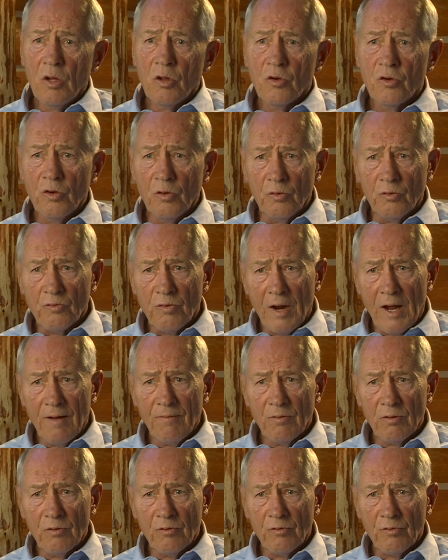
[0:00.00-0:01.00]
to
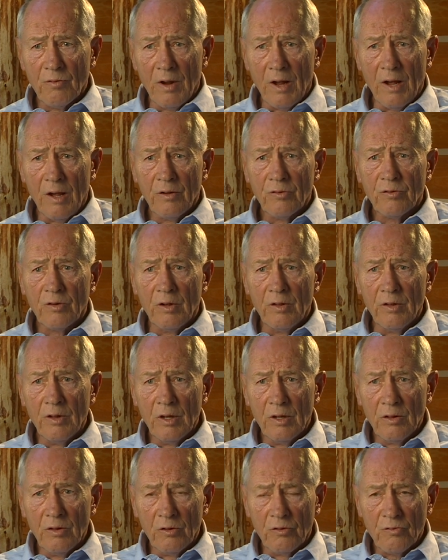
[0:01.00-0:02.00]
Traveler's Rest, and then the